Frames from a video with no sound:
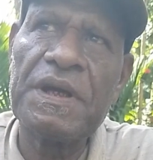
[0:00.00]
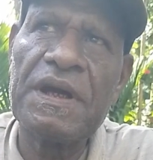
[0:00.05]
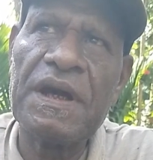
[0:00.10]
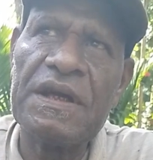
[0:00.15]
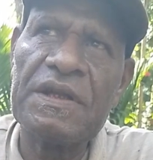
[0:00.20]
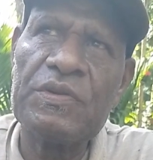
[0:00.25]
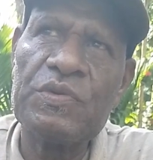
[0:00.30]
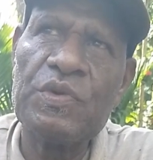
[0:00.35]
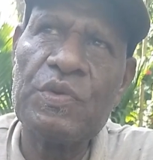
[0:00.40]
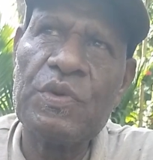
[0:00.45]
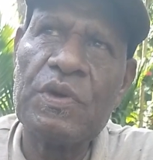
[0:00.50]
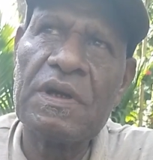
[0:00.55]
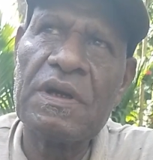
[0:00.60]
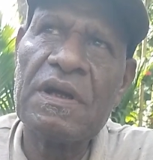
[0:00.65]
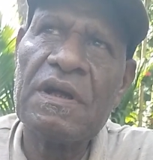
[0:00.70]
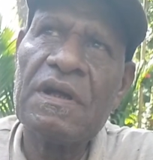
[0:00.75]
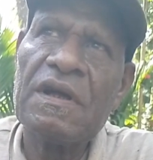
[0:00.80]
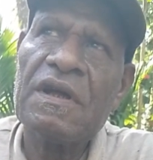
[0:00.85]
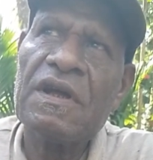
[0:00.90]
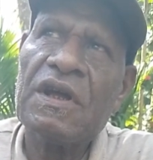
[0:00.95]
I took
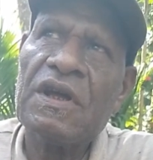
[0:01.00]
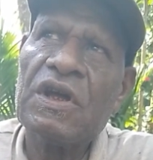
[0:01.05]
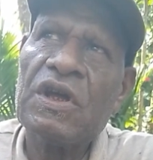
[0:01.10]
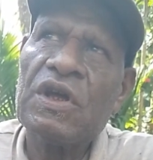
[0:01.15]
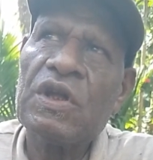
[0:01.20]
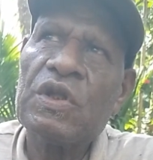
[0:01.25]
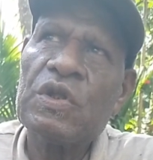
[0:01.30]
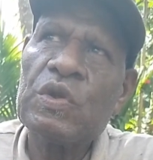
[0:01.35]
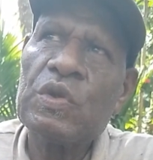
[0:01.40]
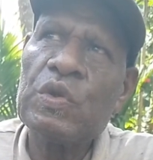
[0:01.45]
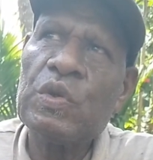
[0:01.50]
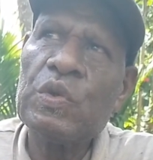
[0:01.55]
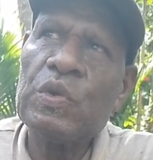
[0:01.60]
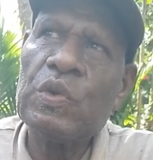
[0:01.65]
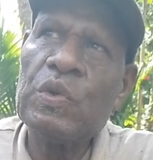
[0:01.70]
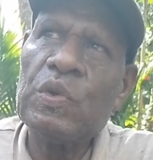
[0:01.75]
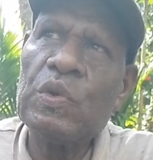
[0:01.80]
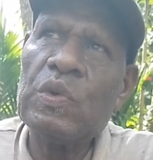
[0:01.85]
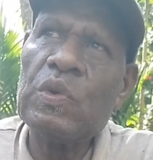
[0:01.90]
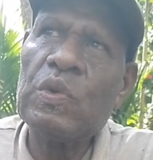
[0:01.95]

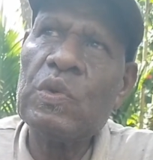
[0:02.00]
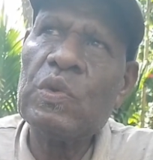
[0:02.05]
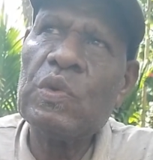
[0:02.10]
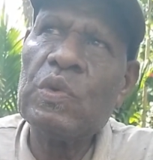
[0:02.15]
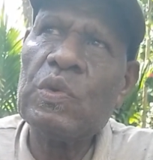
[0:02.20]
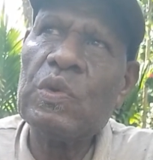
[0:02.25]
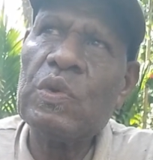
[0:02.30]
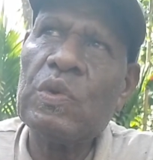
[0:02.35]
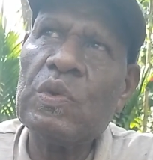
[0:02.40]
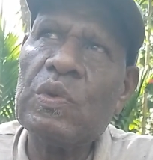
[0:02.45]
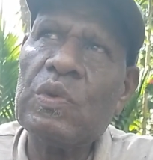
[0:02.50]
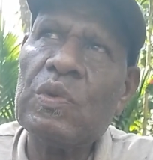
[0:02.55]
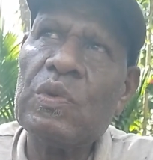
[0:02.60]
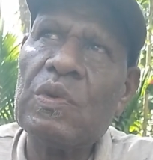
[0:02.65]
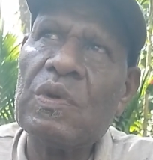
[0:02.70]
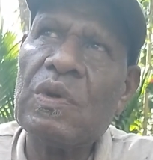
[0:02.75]
two